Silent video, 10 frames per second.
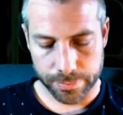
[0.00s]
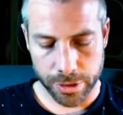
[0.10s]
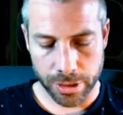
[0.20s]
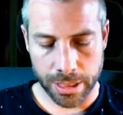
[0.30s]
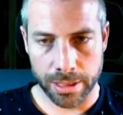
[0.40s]

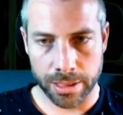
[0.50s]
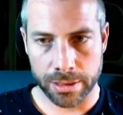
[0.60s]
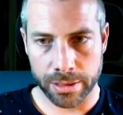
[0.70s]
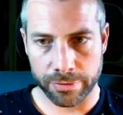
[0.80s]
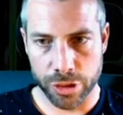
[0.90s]
Okay, and
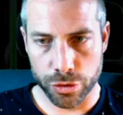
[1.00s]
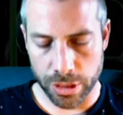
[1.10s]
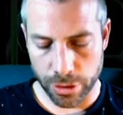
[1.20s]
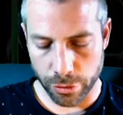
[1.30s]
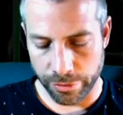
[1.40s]
eventually
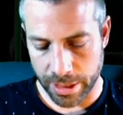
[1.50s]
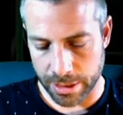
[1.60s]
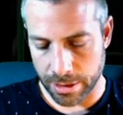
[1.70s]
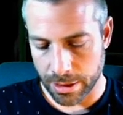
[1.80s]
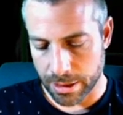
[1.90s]
you find
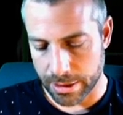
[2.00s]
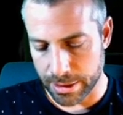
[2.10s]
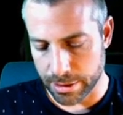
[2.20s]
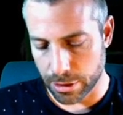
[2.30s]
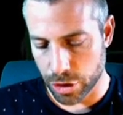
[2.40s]
this
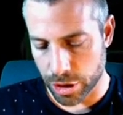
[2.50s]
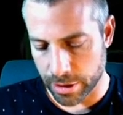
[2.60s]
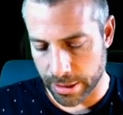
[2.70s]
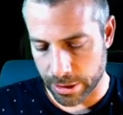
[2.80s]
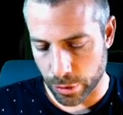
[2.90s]
solution
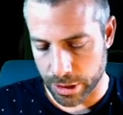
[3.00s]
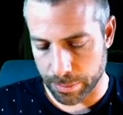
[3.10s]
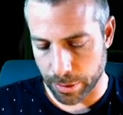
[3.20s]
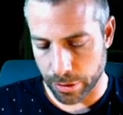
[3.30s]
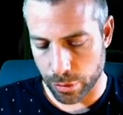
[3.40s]
that
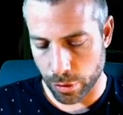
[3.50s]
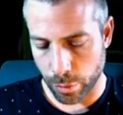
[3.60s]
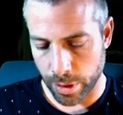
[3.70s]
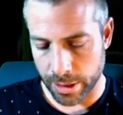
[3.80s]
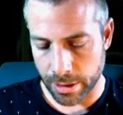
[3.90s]
corresponds to the
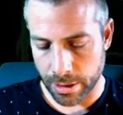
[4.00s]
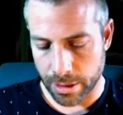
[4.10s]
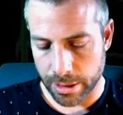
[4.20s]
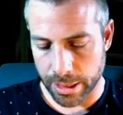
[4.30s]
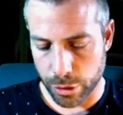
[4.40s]
one
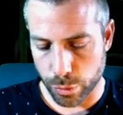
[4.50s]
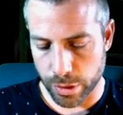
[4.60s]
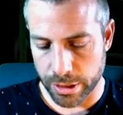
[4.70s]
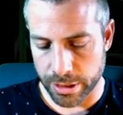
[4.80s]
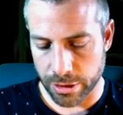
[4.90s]
that you
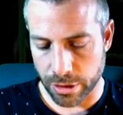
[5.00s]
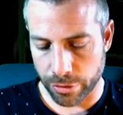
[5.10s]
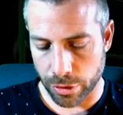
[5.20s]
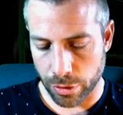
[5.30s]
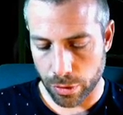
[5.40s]
would
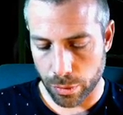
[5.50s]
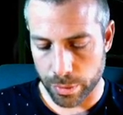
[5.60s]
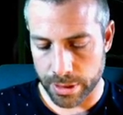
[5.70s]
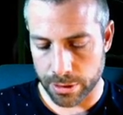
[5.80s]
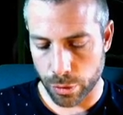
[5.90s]
discover
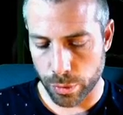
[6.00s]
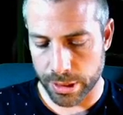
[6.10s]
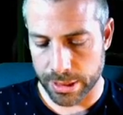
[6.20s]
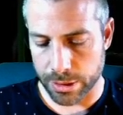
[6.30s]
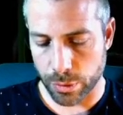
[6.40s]
with a
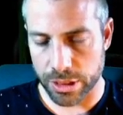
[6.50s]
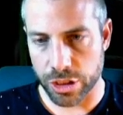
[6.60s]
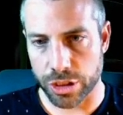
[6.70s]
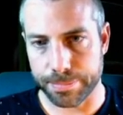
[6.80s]
greedy strategy.